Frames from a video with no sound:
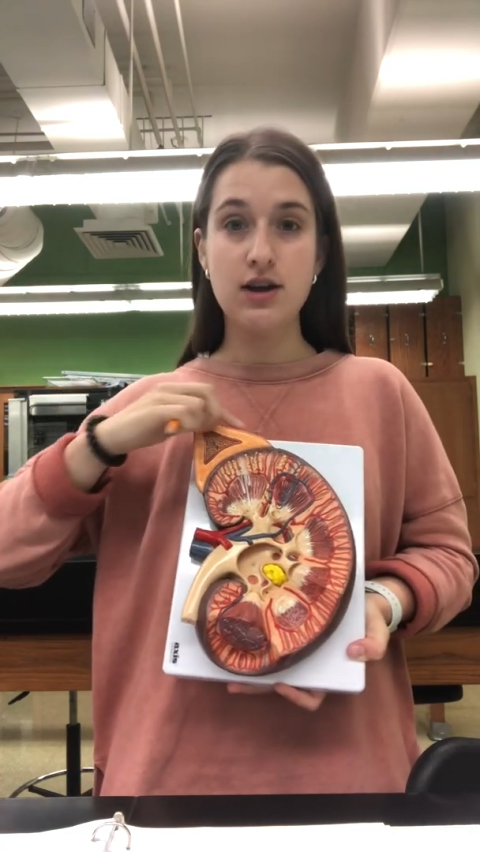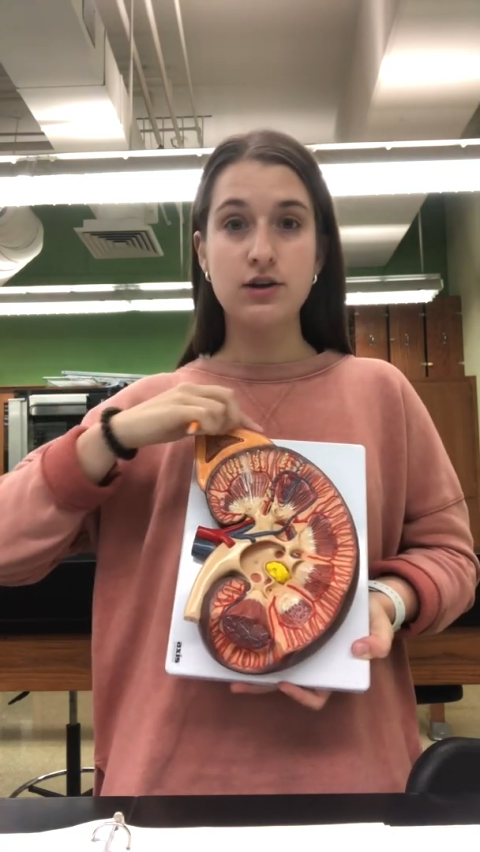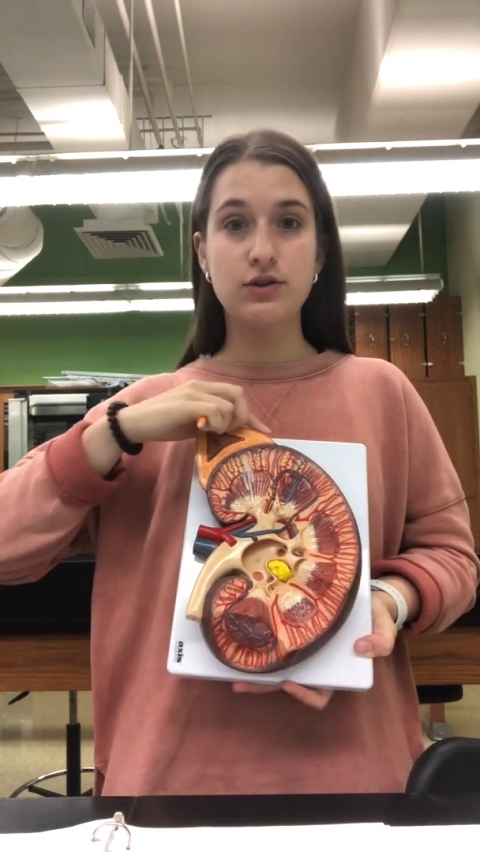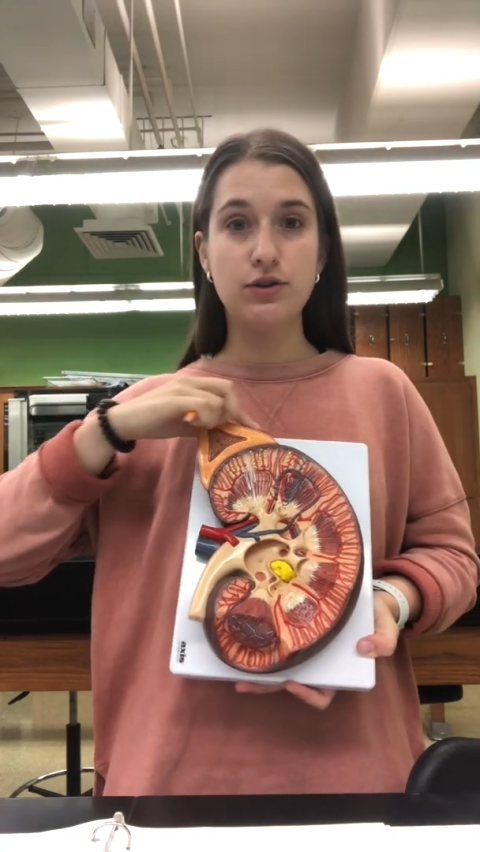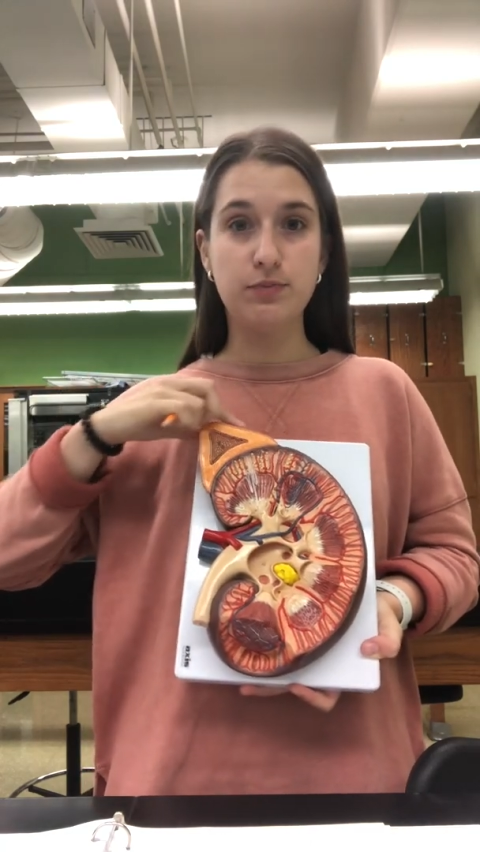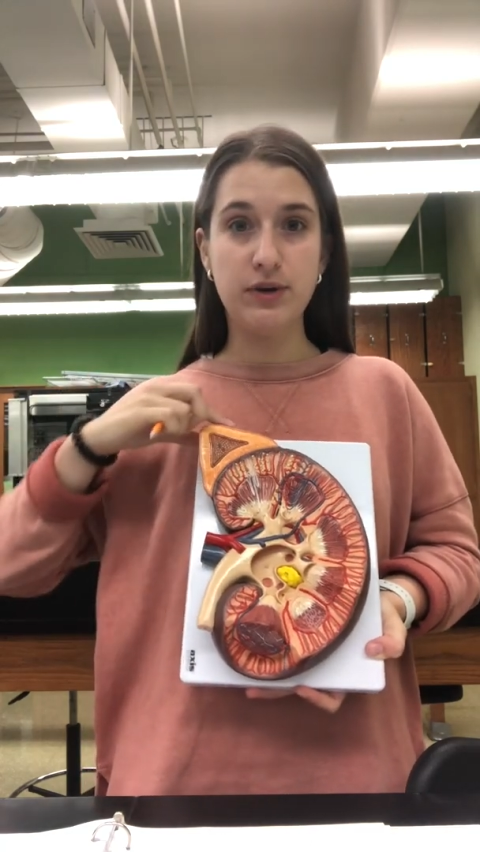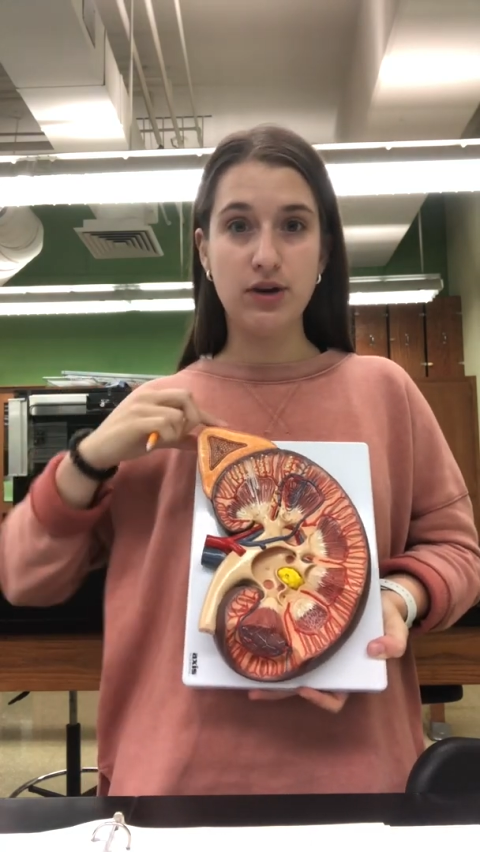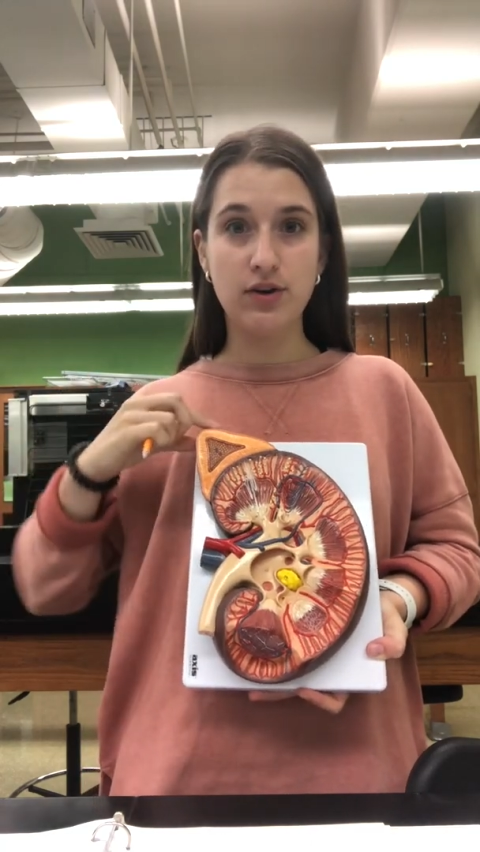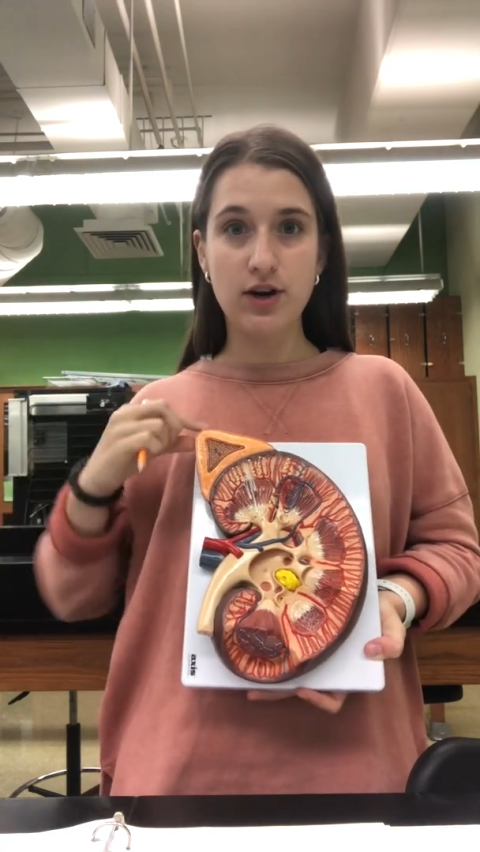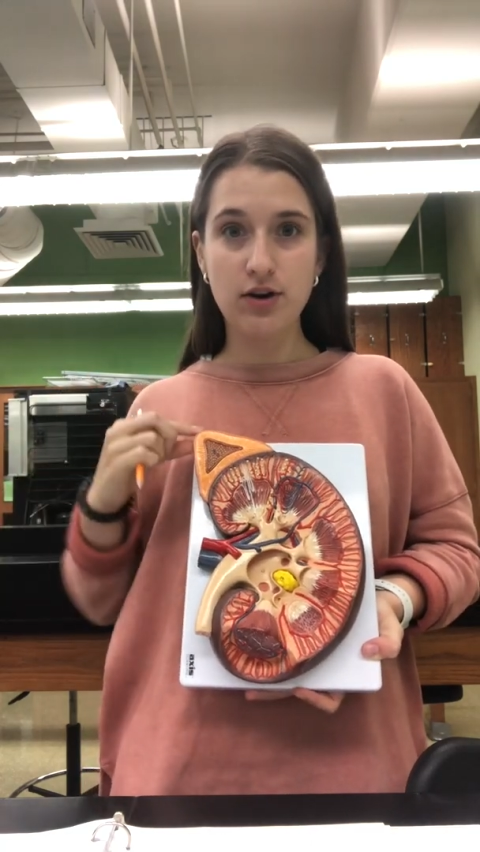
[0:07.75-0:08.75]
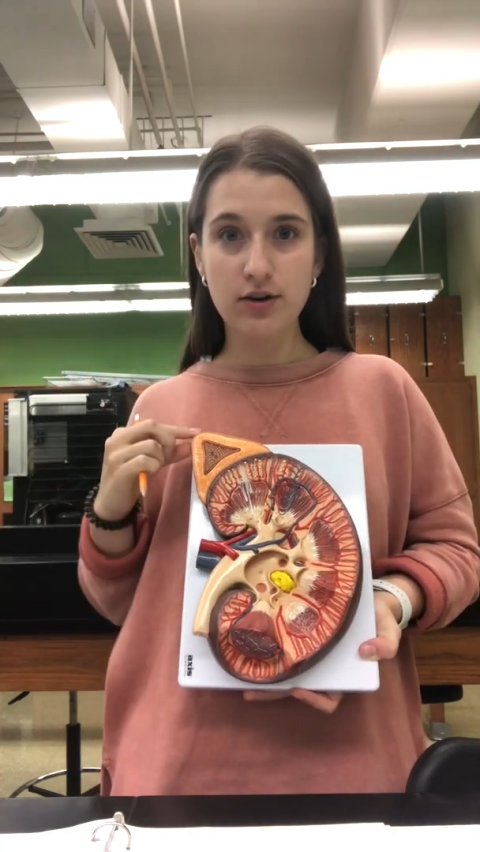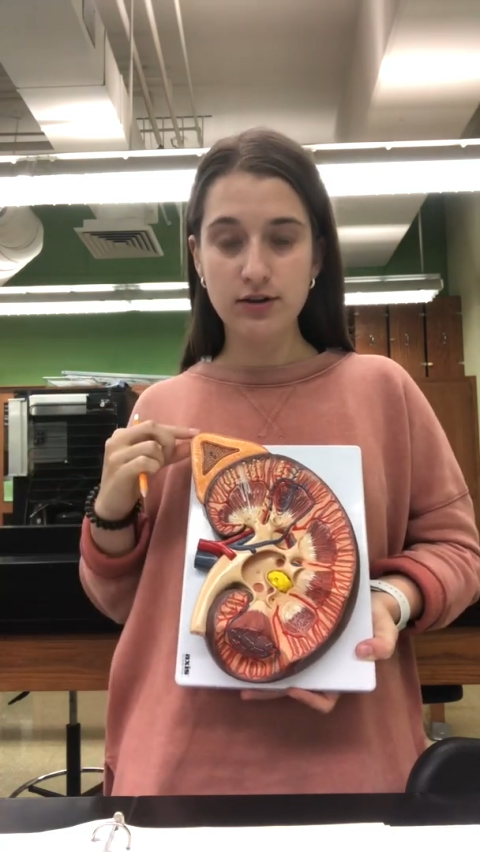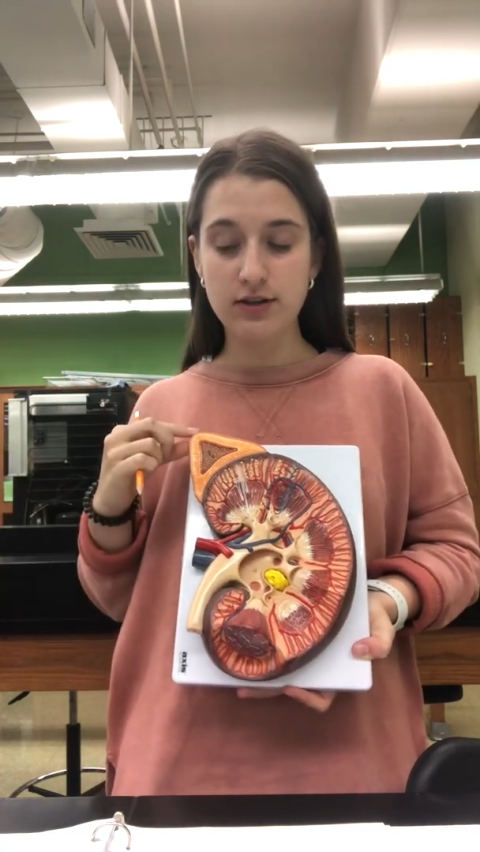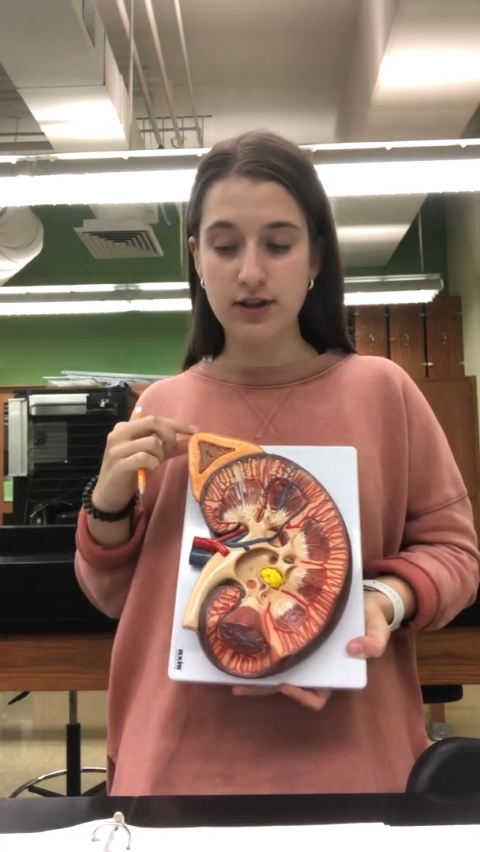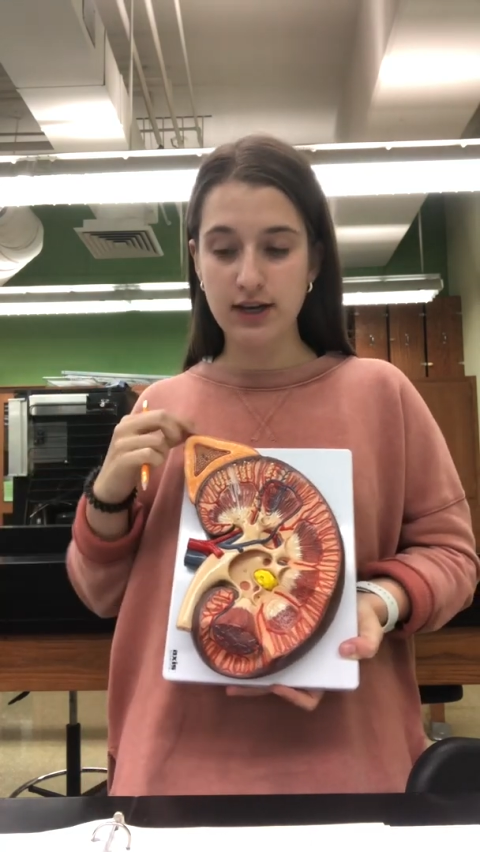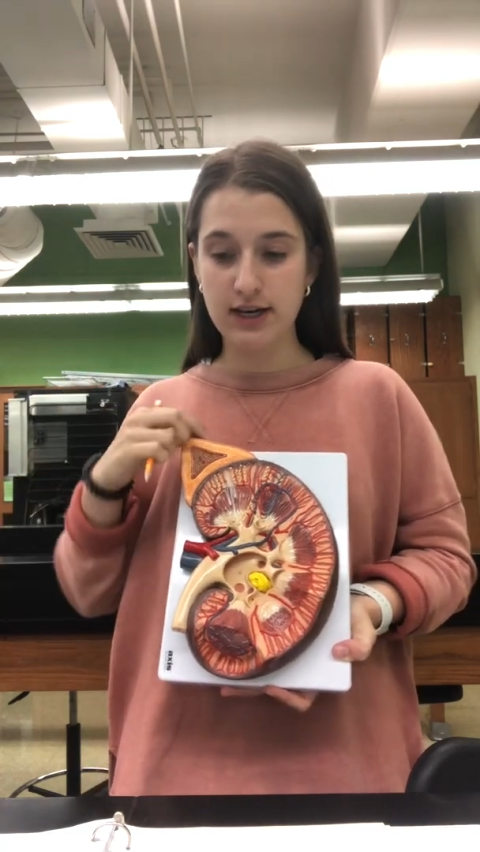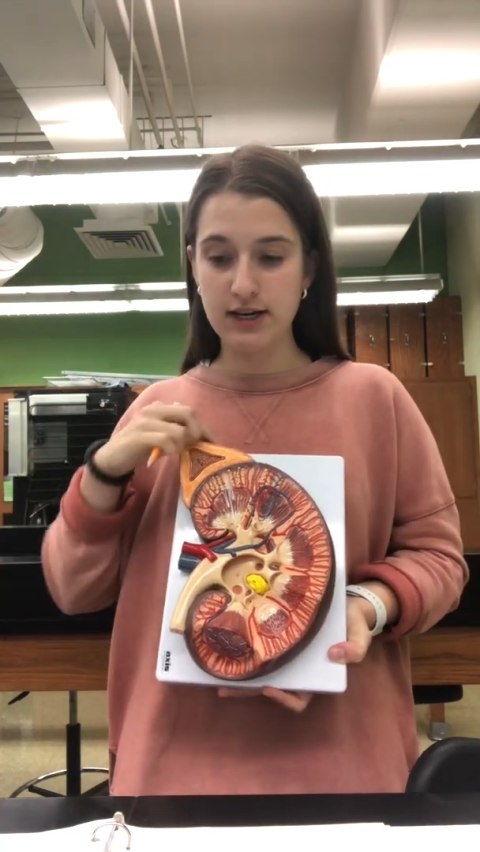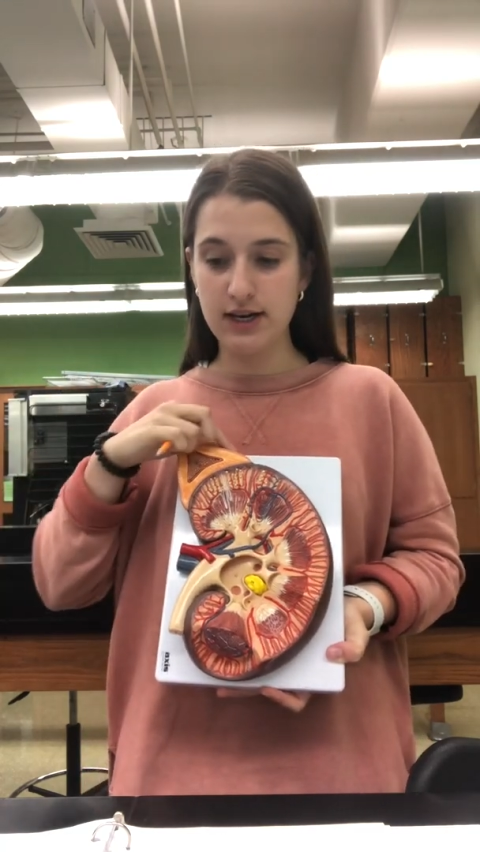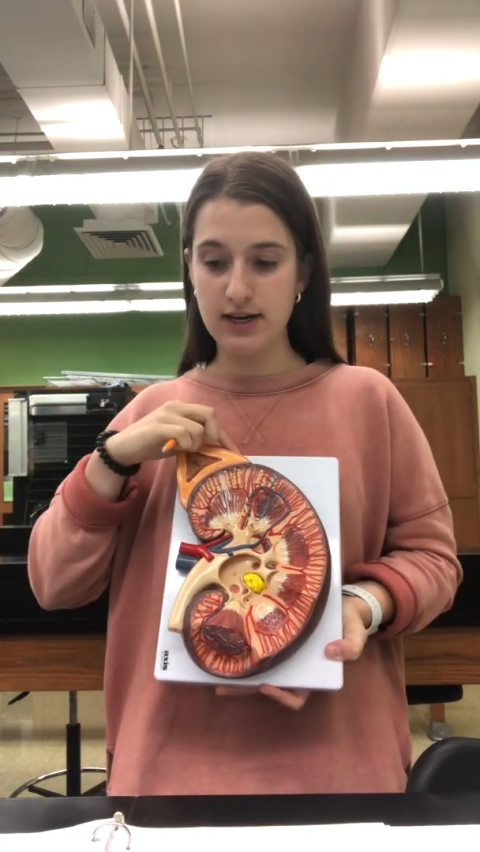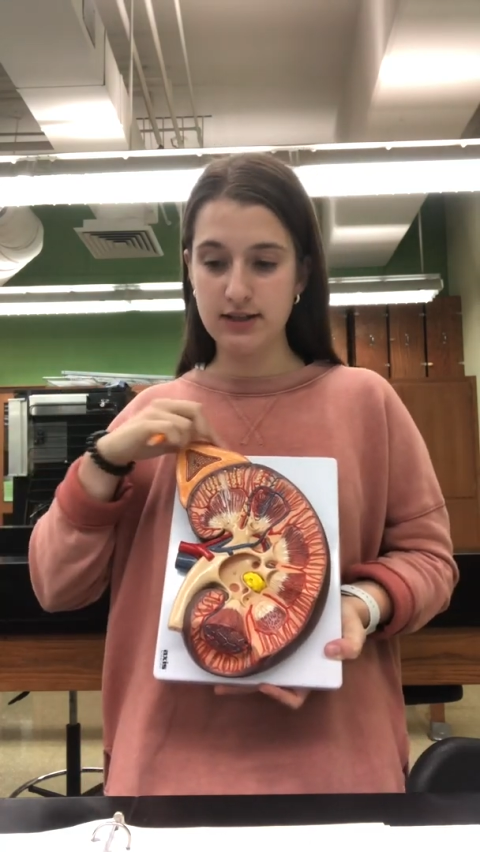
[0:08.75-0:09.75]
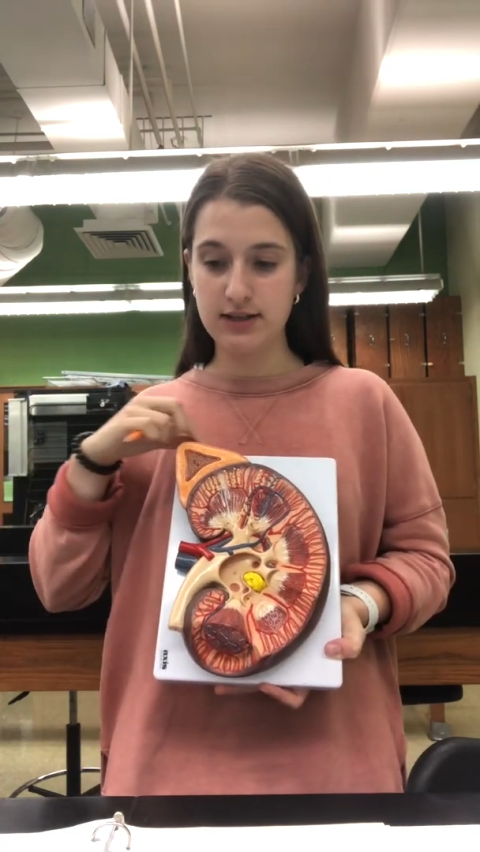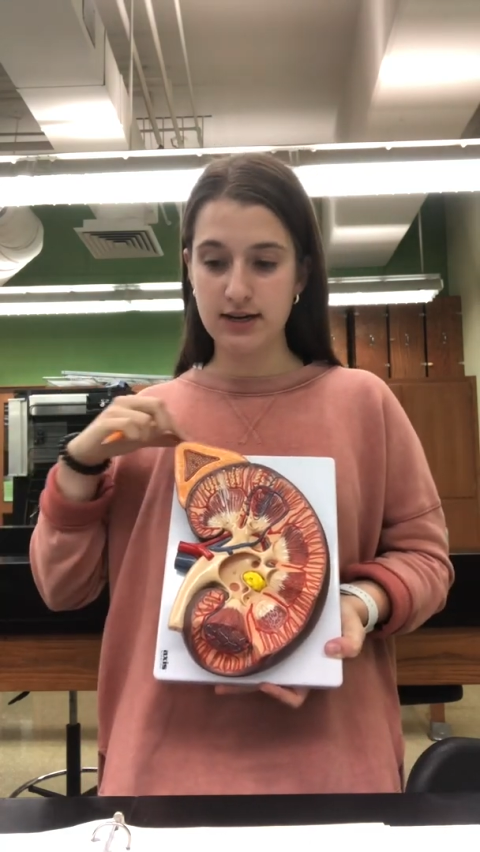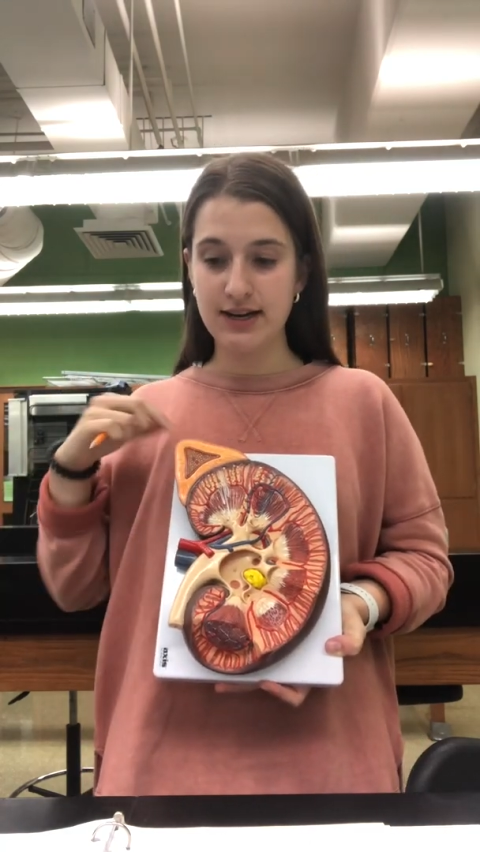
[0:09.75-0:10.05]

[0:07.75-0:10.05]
superior to the kidneys.